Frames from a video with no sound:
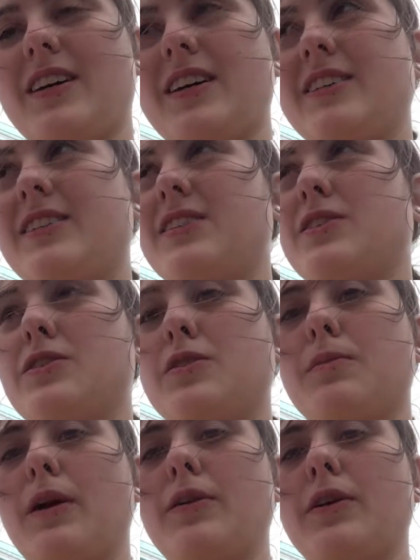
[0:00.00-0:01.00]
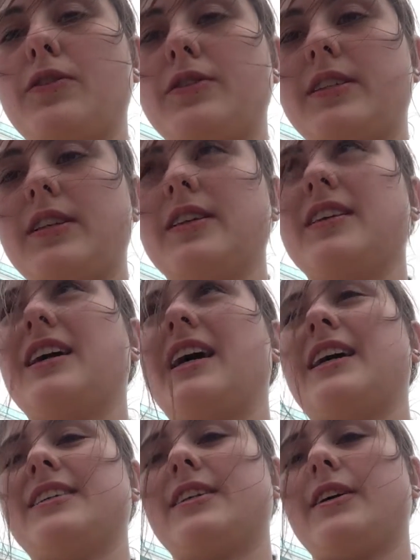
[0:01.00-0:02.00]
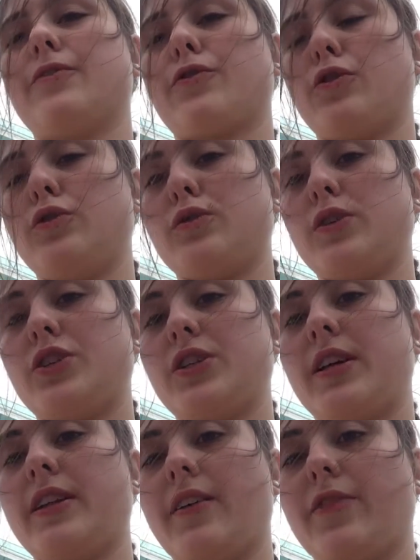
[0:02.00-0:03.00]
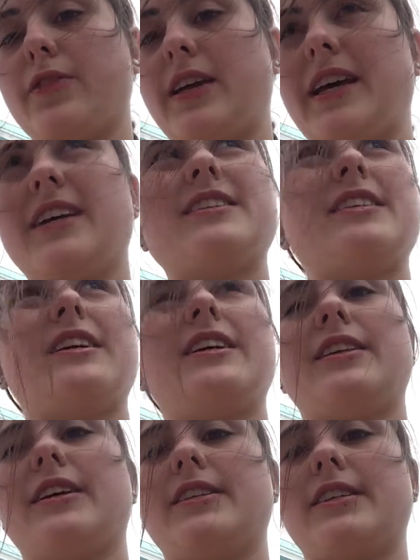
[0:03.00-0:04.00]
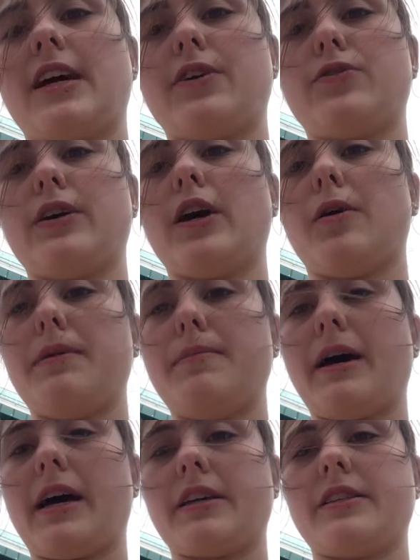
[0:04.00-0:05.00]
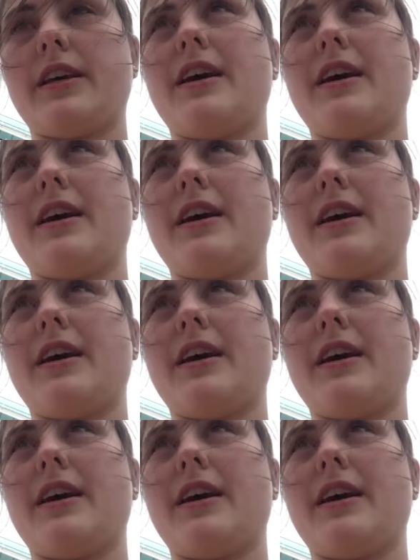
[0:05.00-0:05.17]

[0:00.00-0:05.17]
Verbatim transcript: uh, tomorrow's the last day of cruise, which is another day at sea. Then Saturday I'll be back in